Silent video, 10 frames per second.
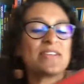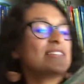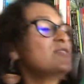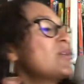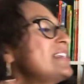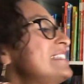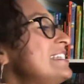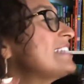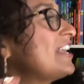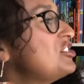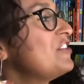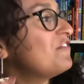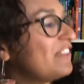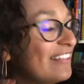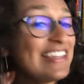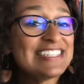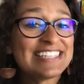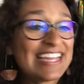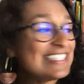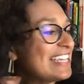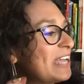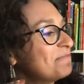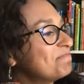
Noisy Touchy Feely Santa.